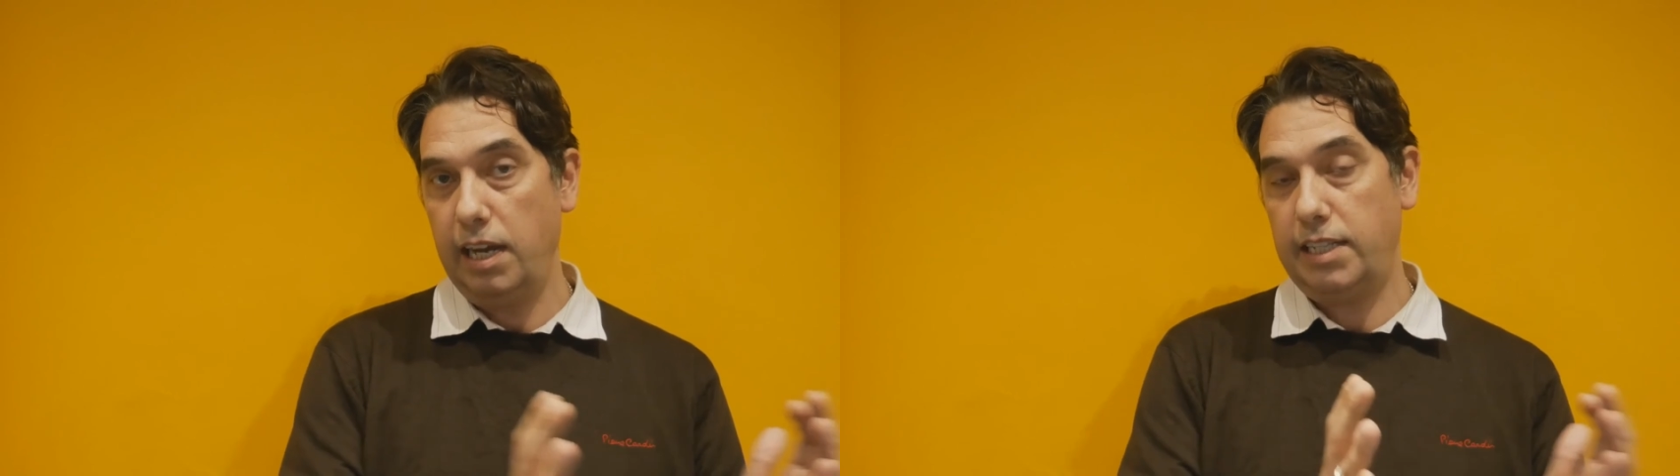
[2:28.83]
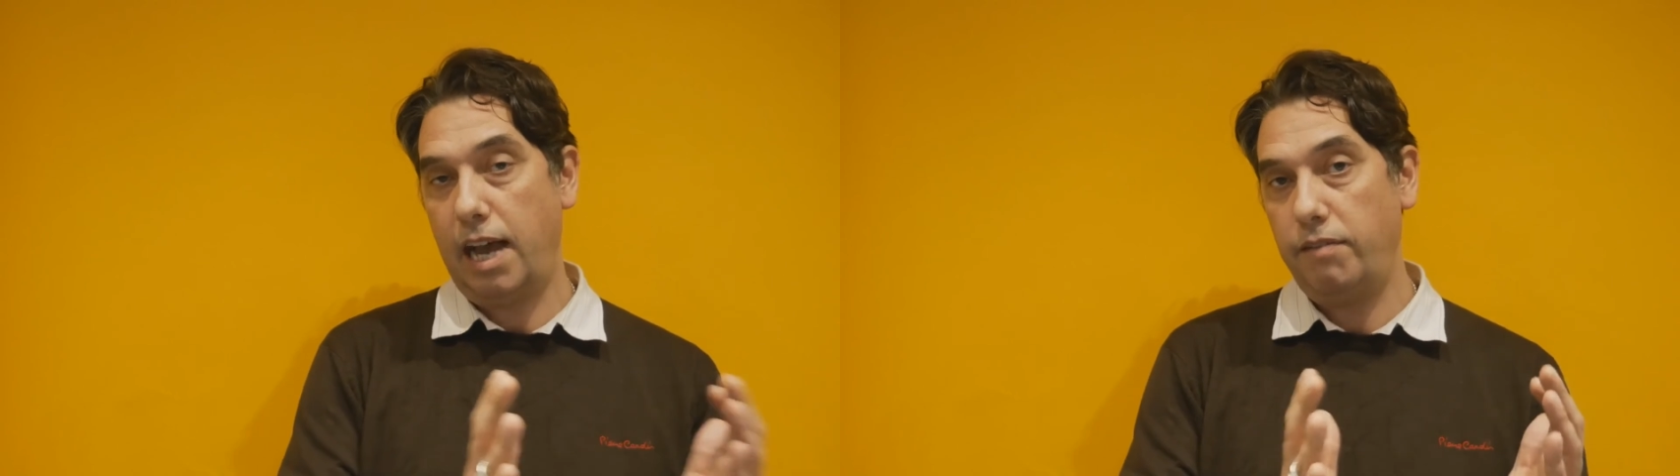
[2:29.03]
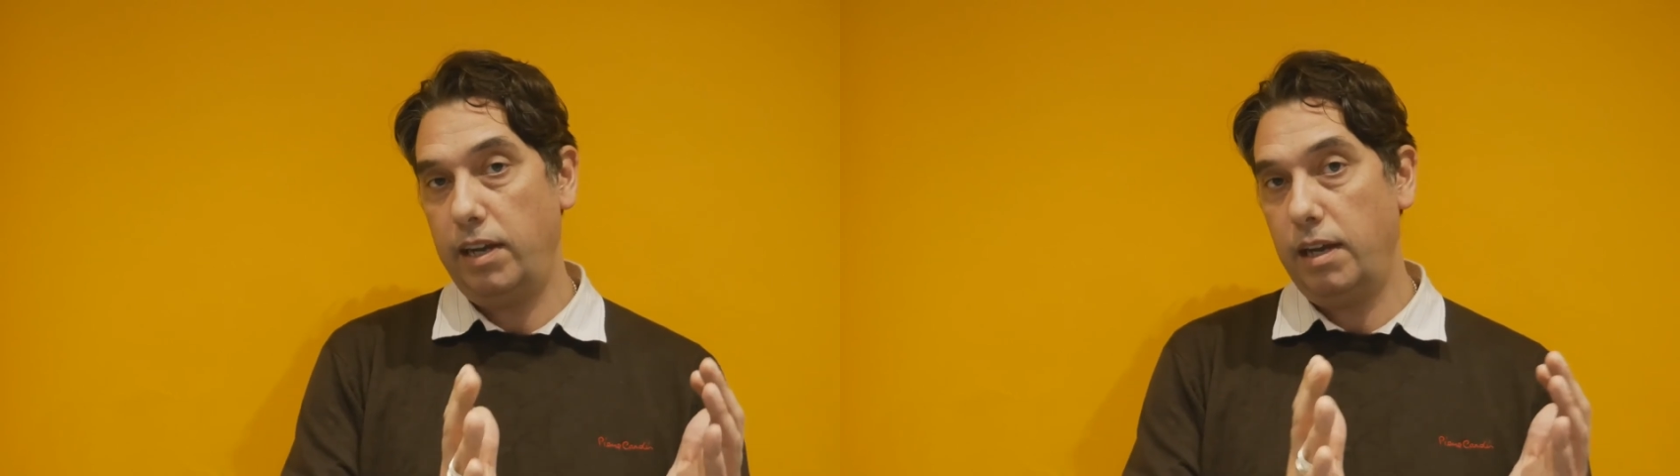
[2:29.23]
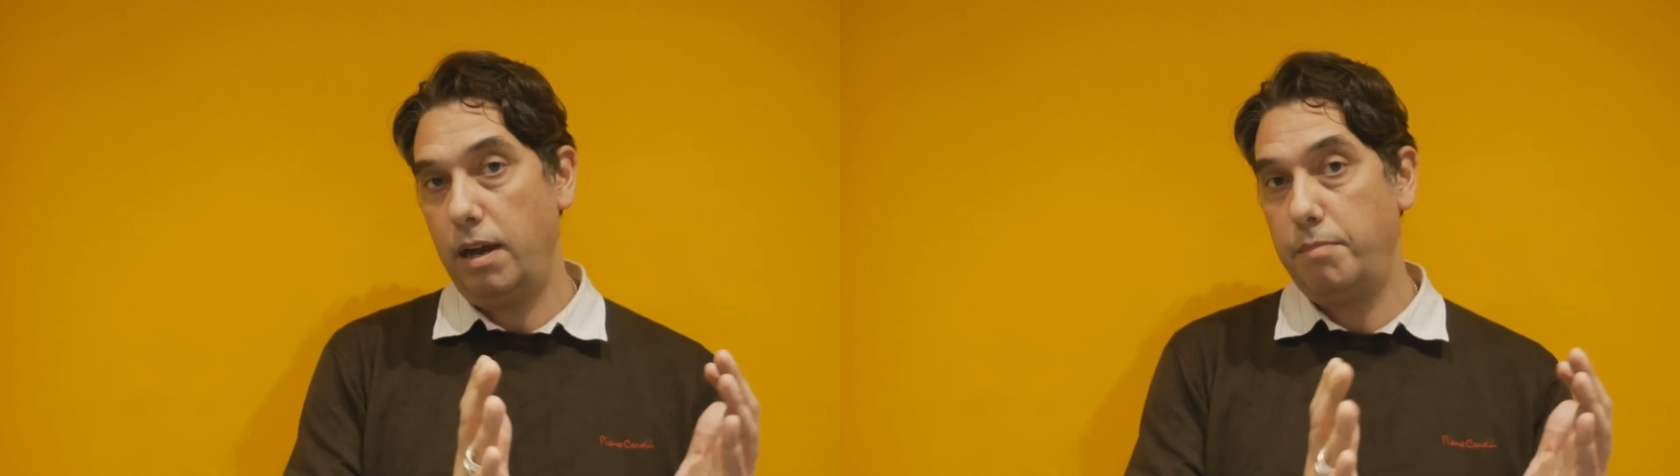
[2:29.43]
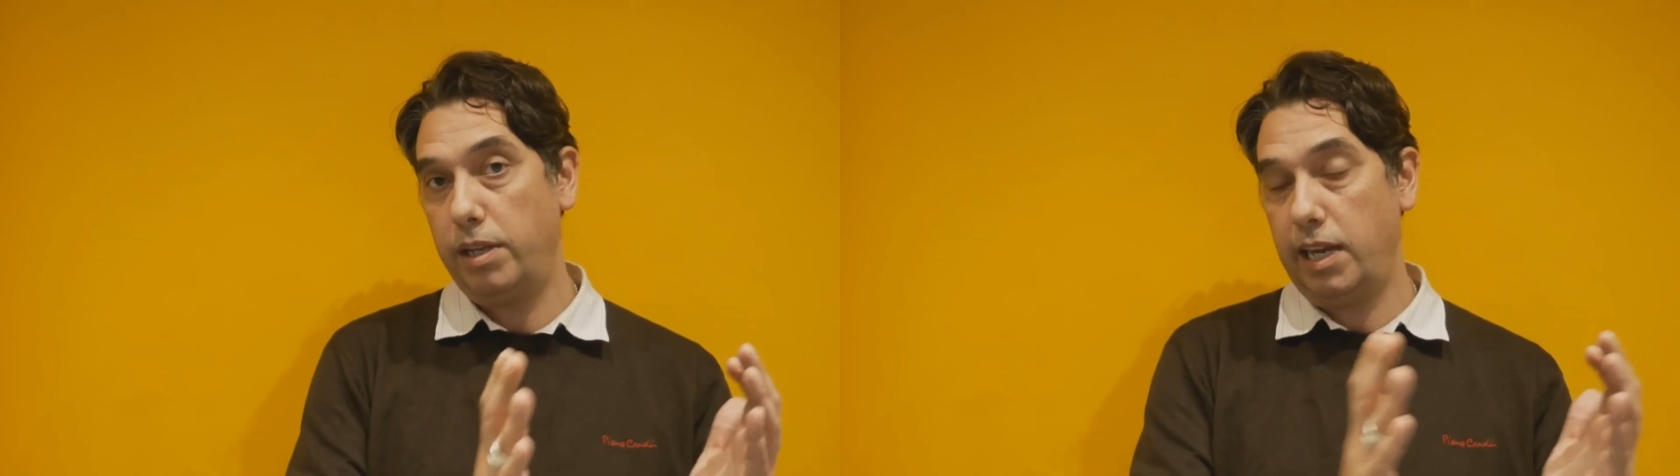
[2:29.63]
as having
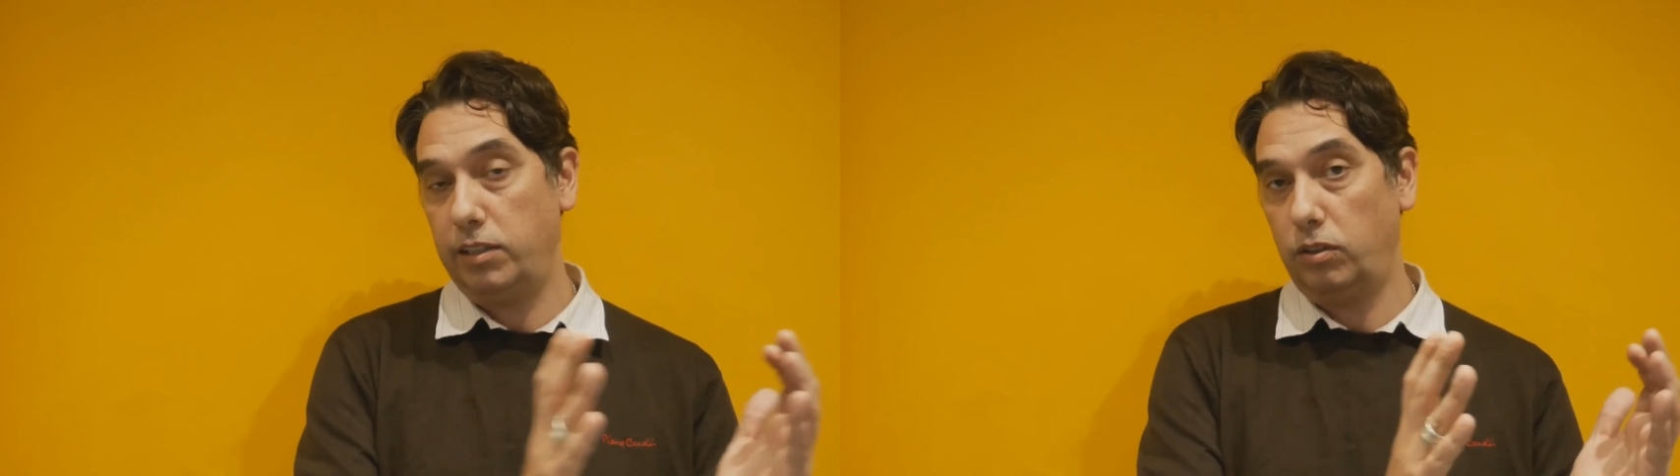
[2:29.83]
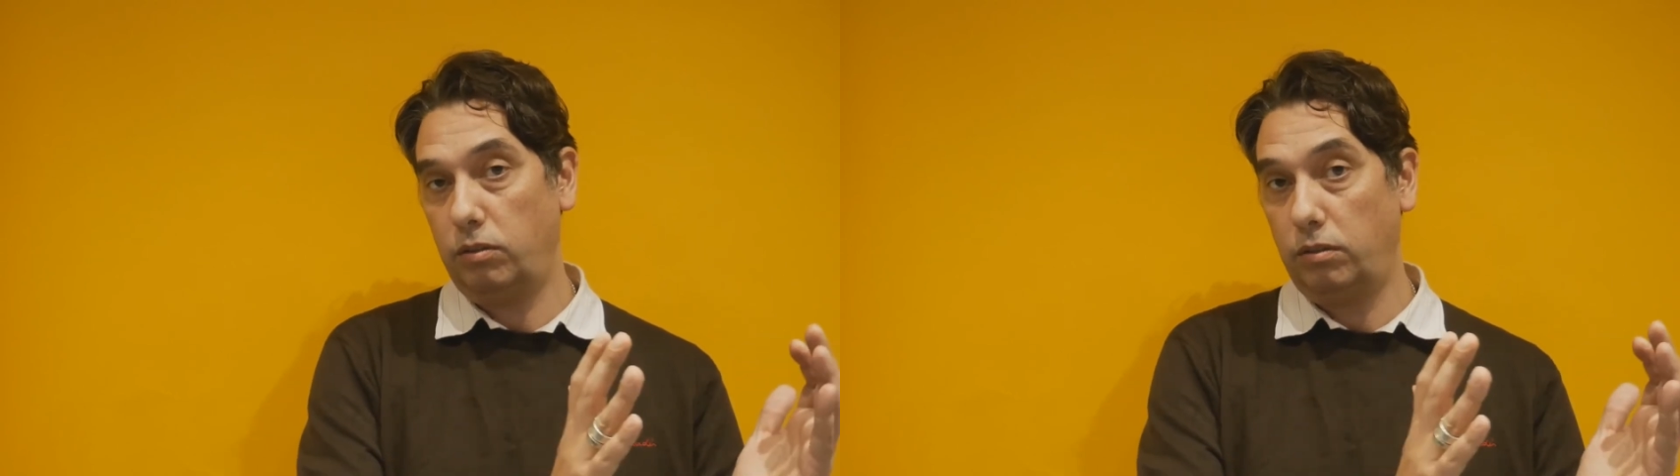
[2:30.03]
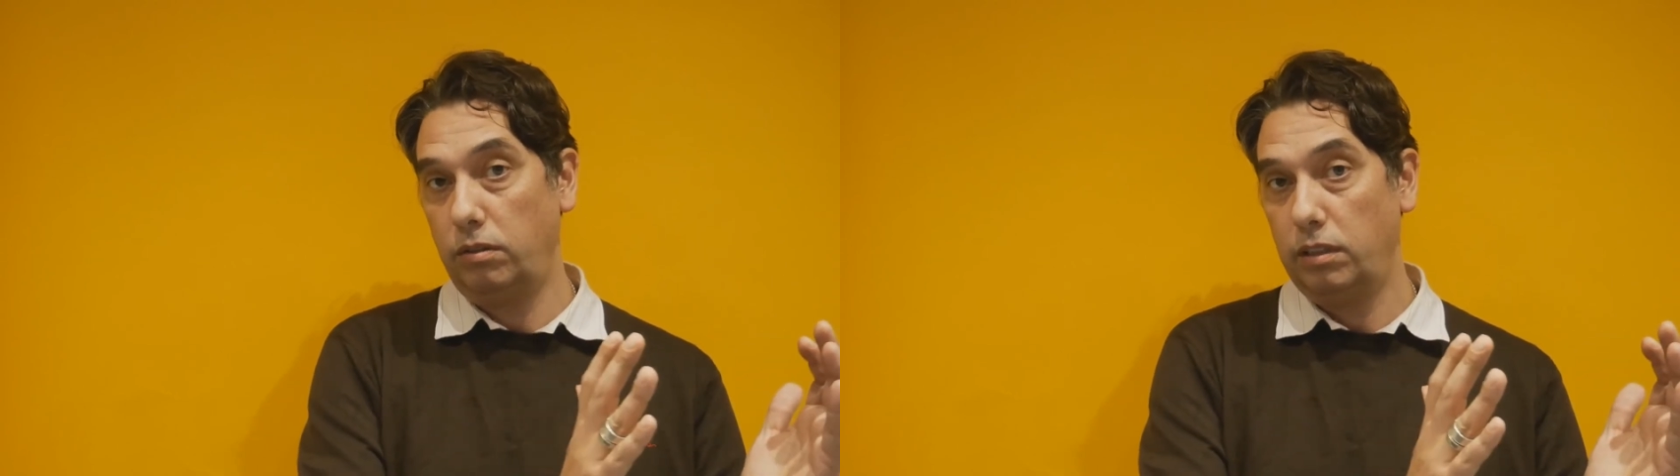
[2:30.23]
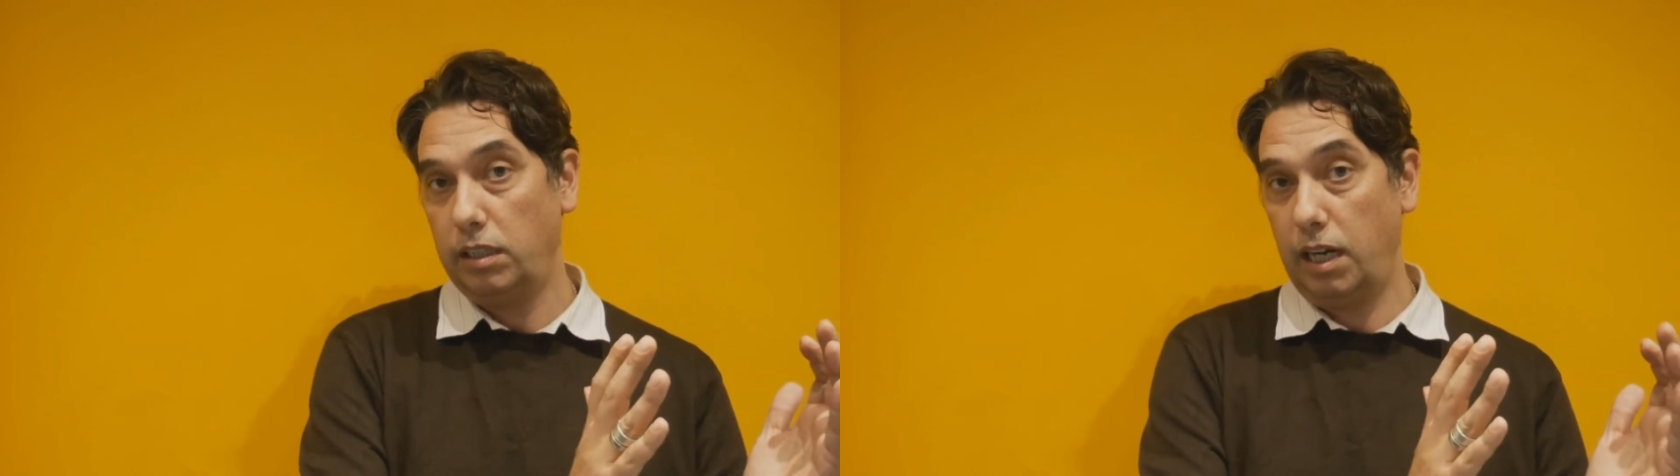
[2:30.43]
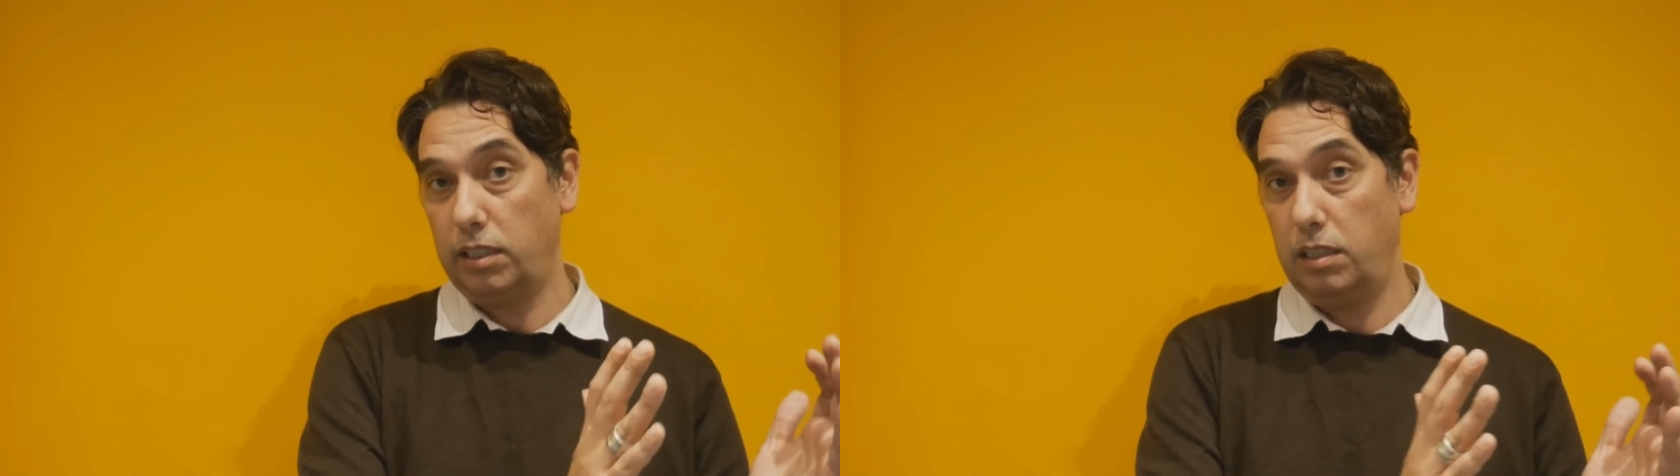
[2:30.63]
a potential
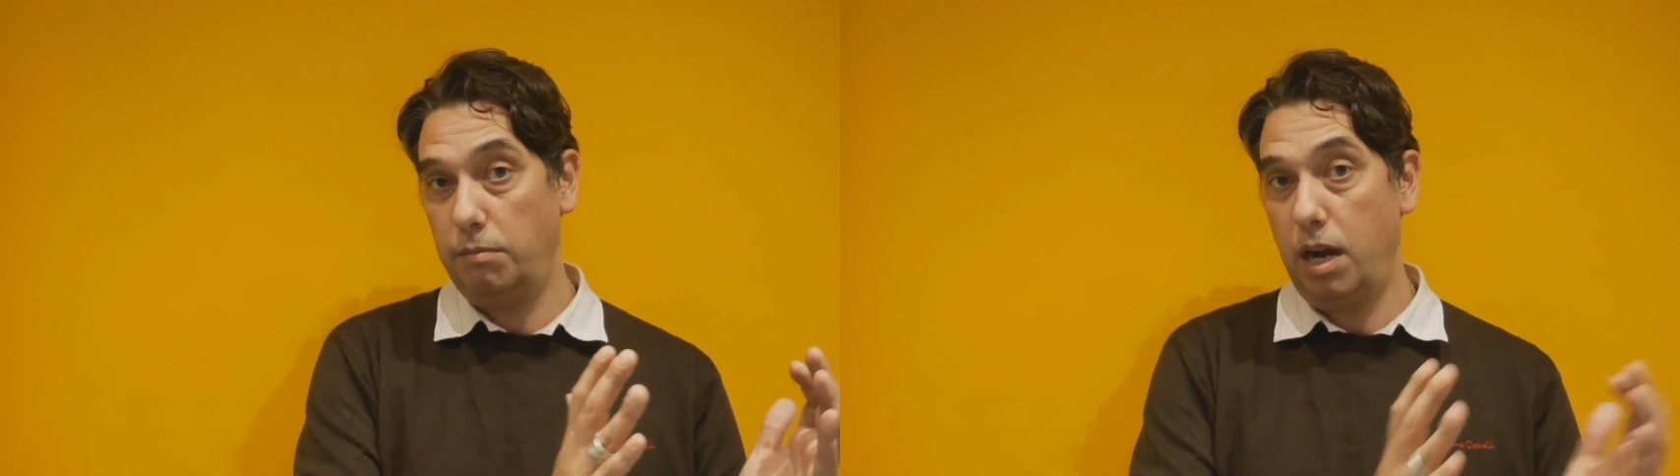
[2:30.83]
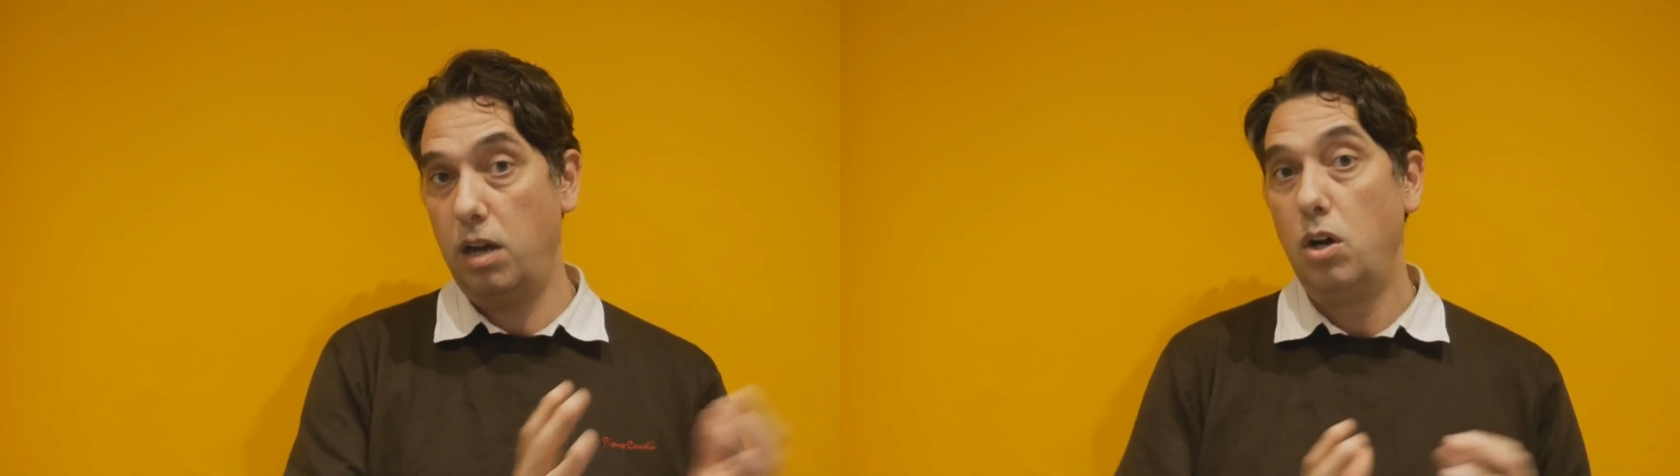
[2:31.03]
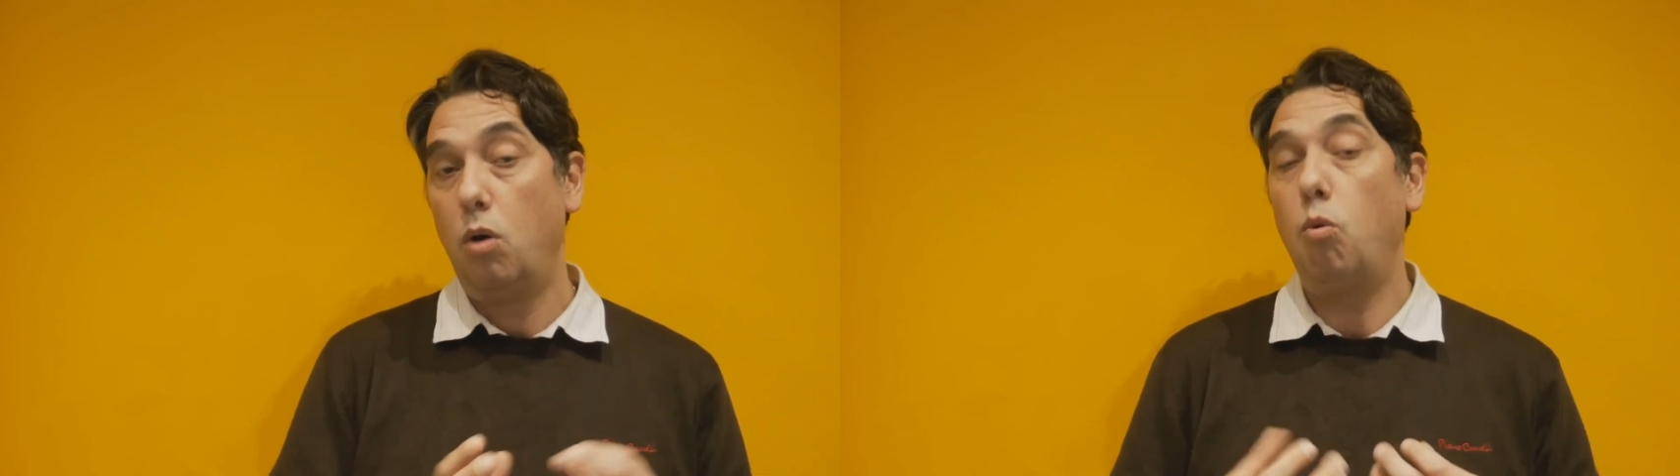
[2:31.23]
customer